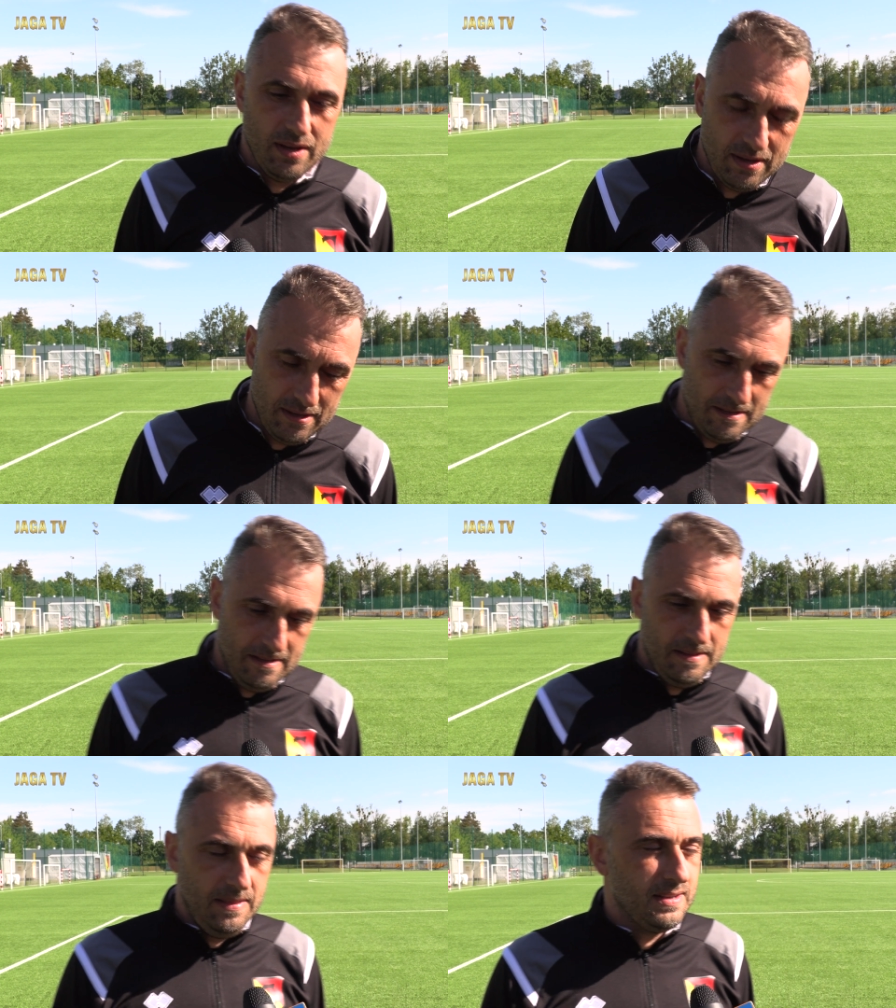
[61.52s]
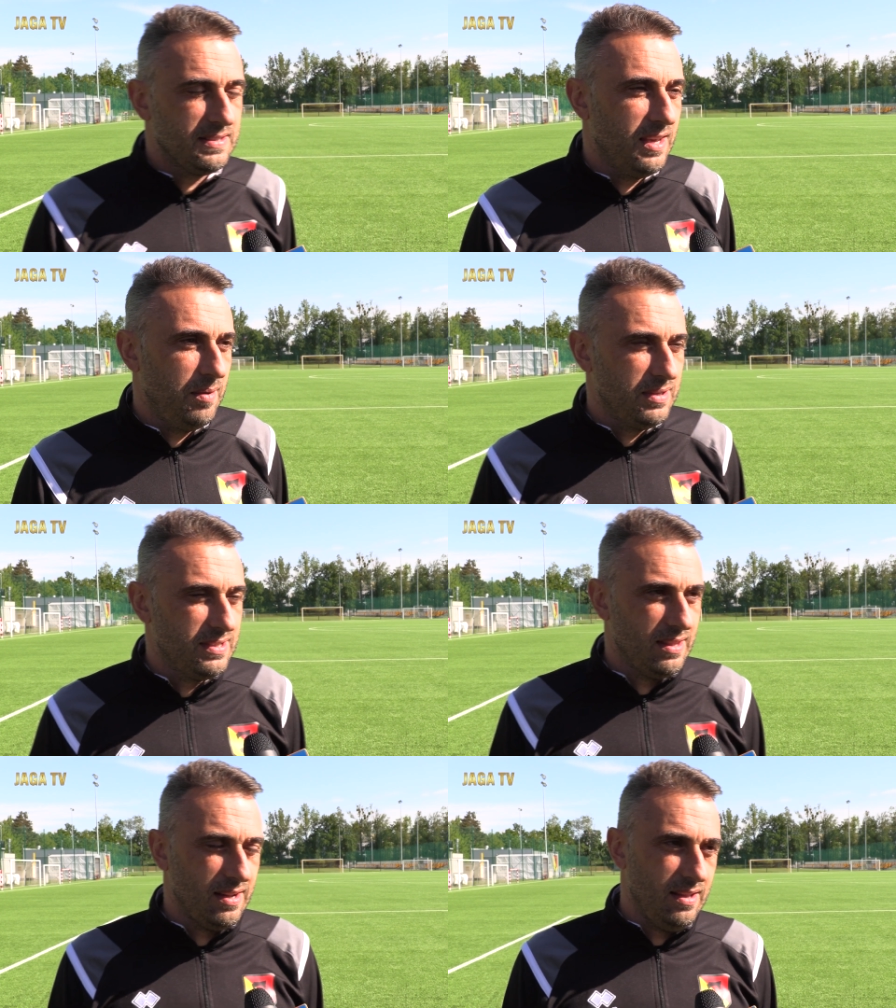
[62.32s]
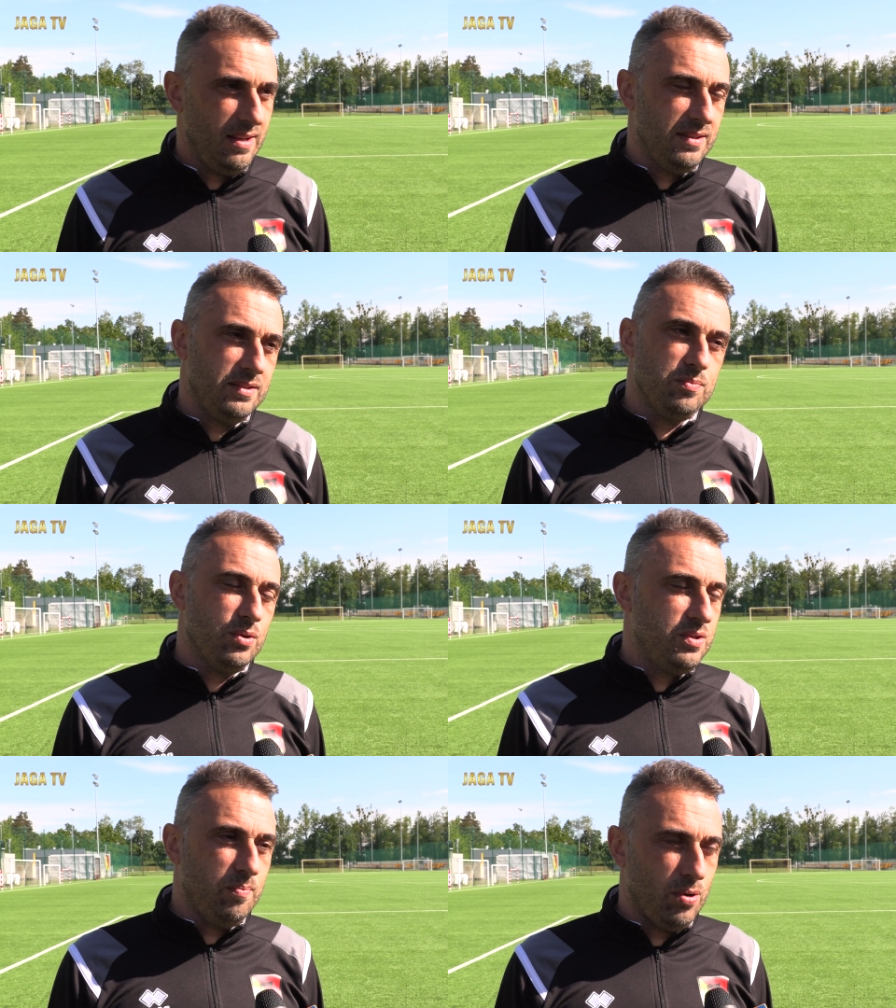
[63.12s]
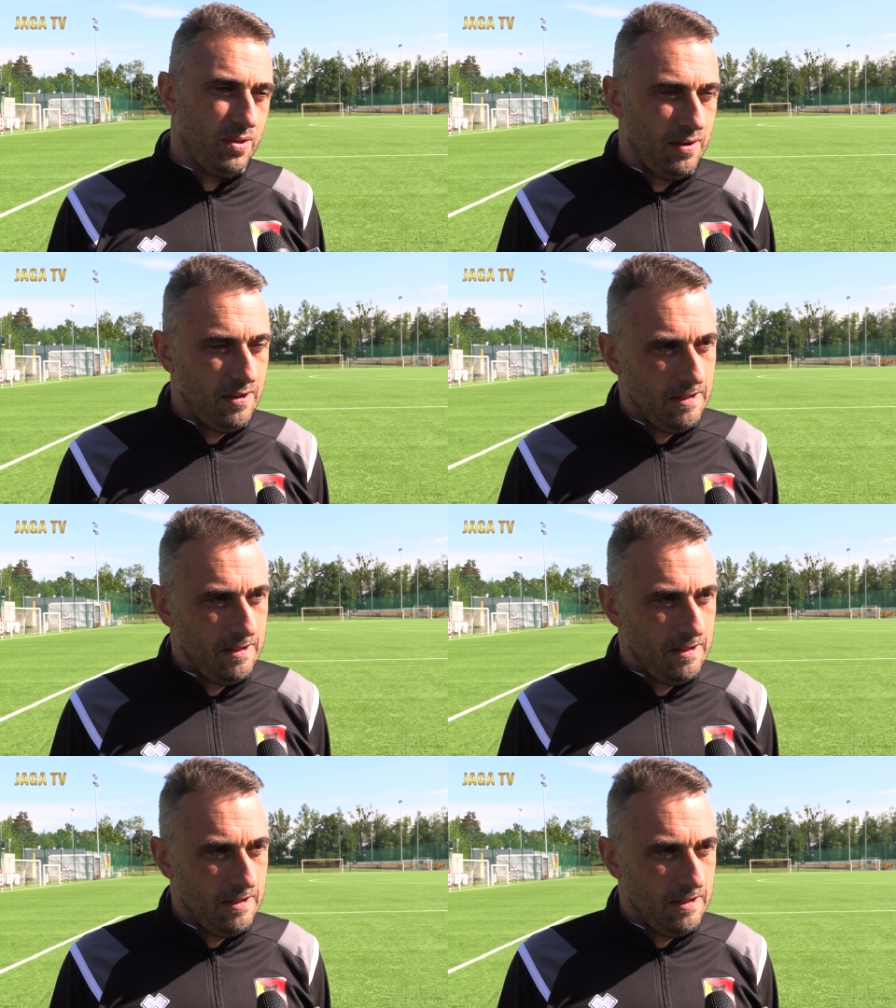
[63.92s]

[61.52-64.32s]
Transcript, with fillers: the next game in Saturday. This is most important.